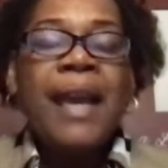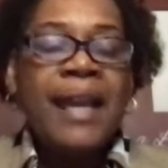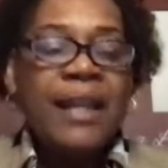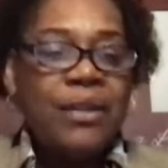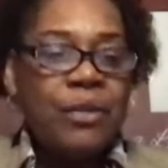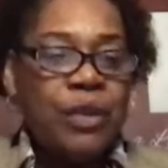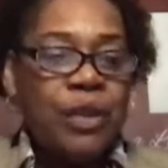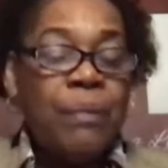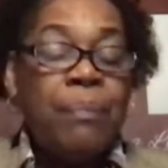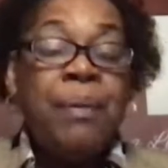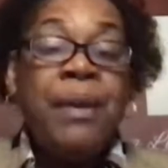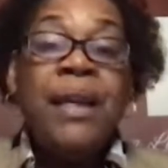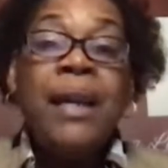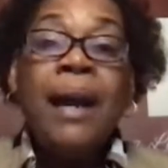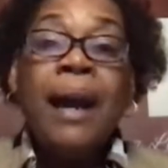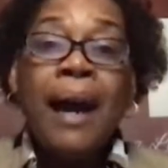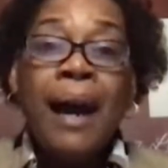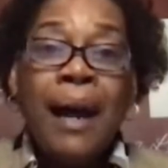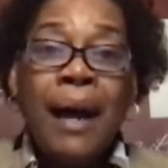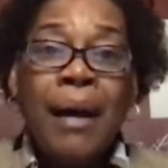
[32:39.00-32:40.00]
And to
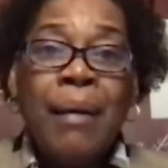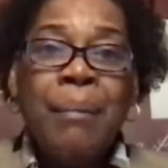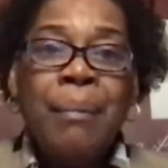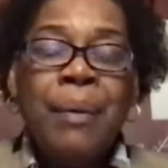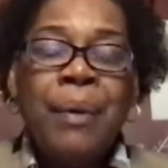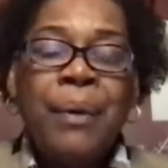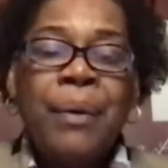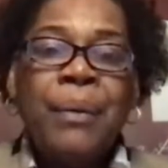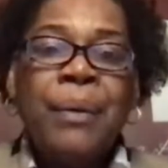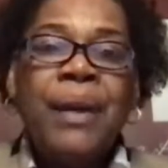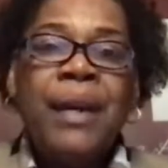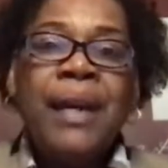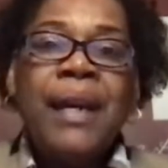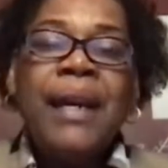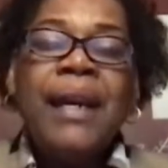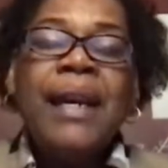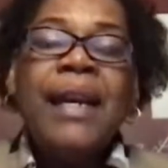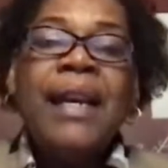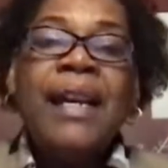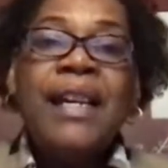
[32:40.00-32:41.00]
be humble
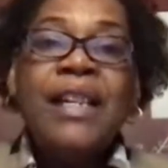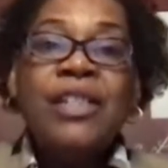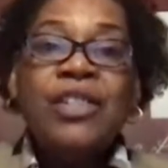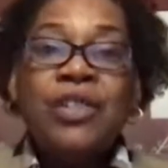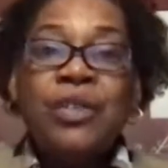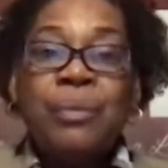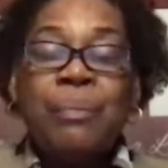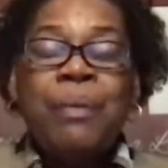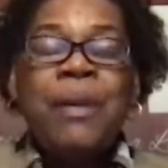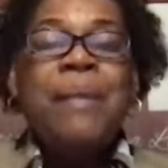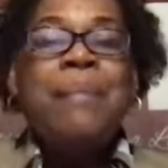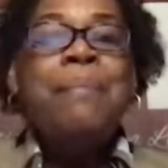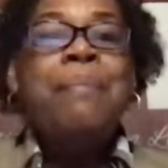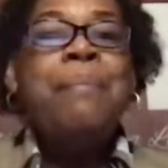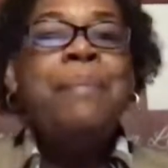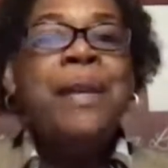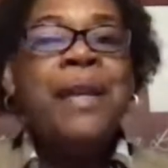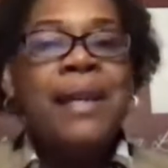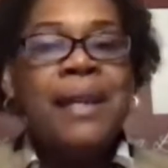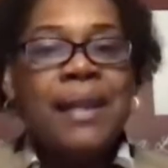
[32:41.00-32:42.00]
is to be
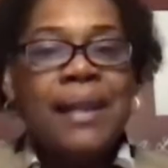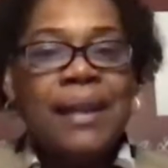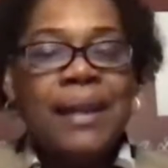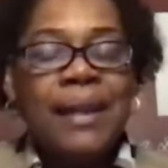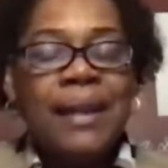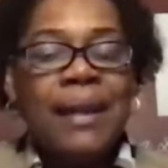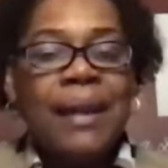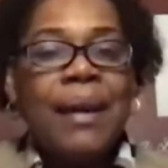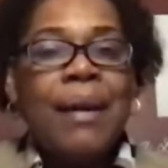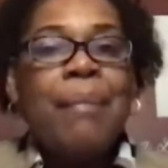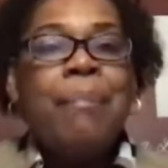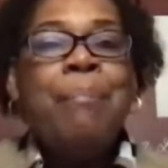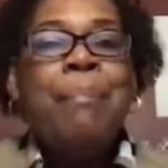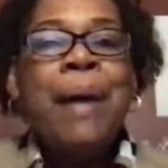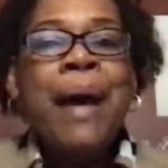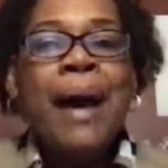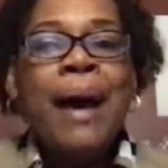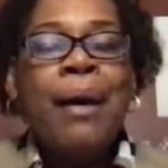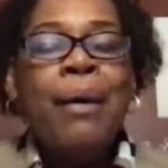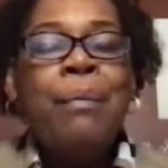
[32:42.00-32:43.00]
meek,
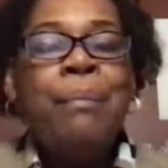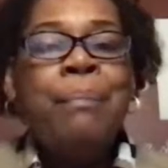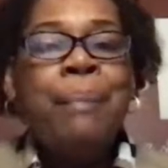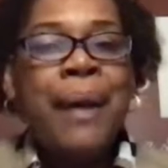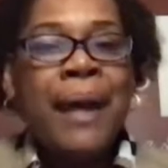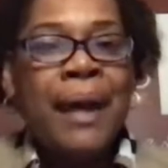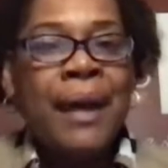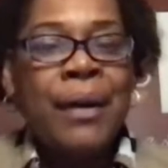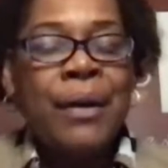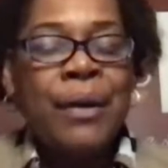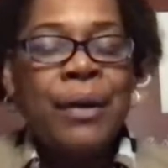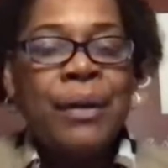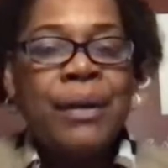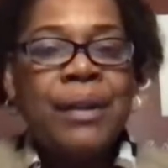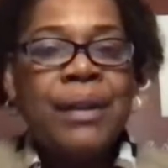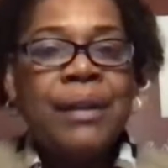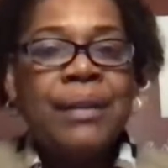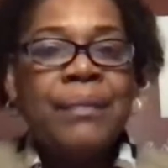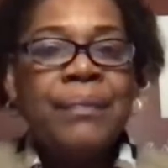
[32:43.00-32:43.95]
mild mannered,